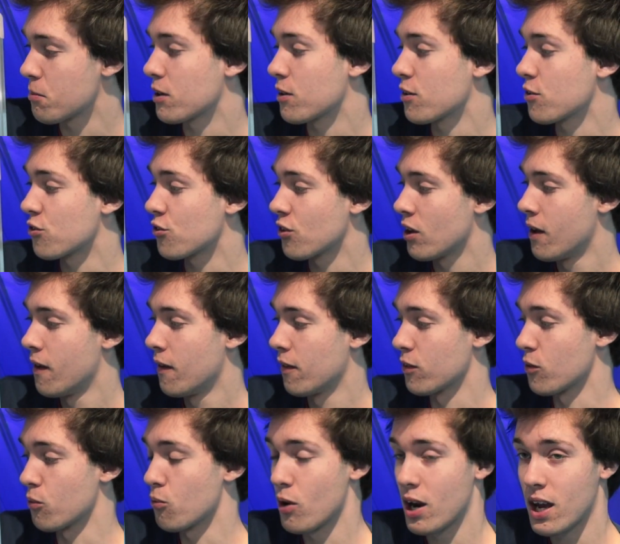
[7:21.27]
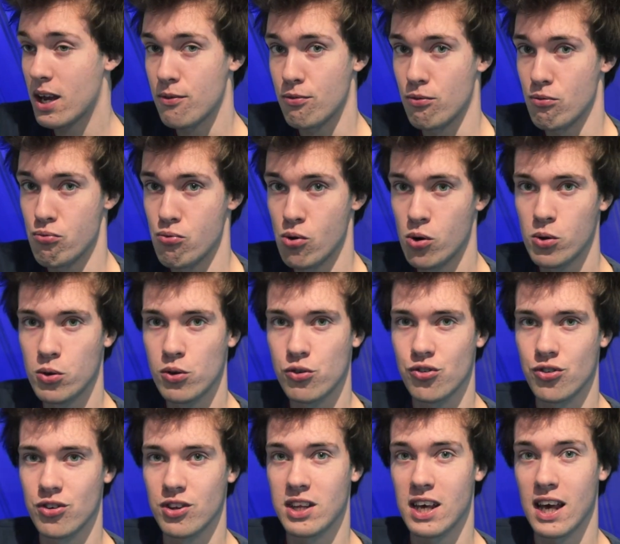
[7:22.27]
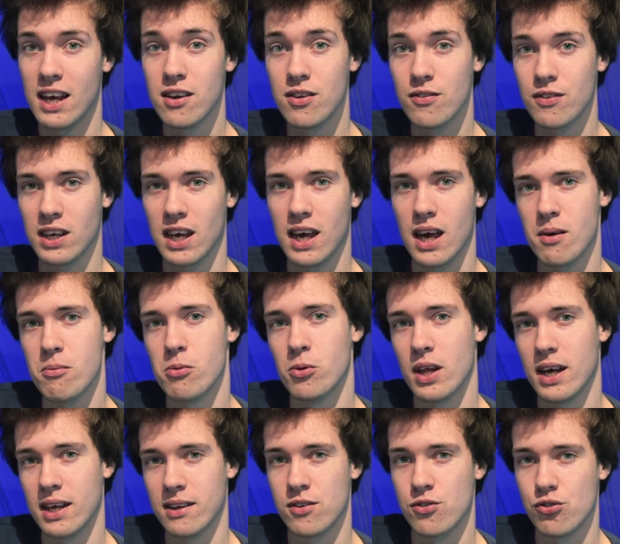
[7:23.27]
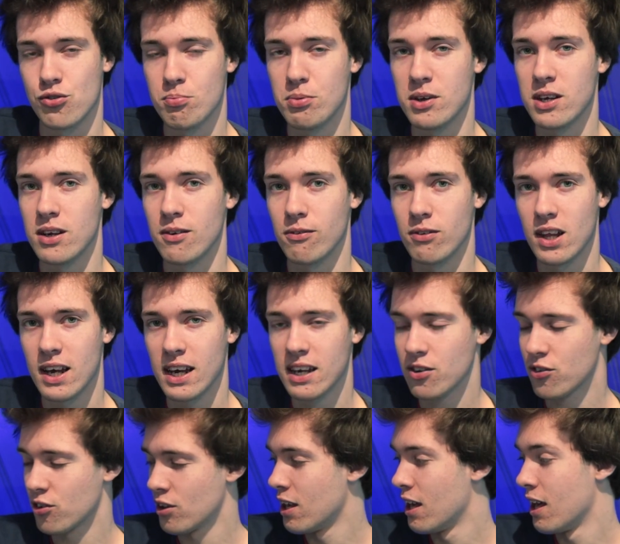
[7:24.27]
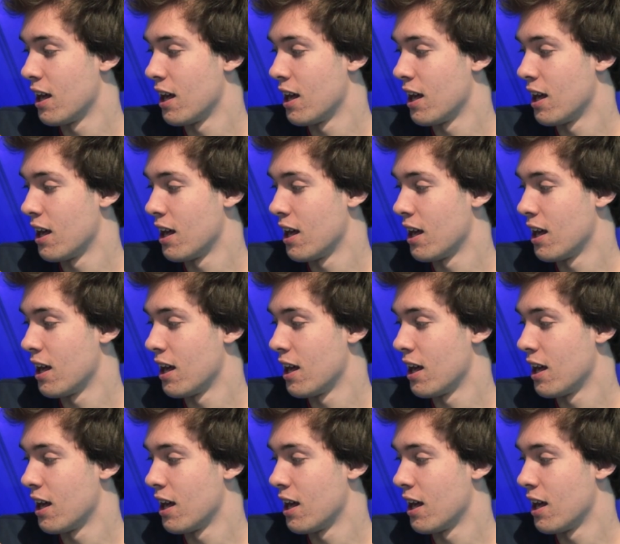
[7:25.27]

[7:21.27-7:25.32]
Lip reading: Because the wave rolls to the end of the cable at the speed of light,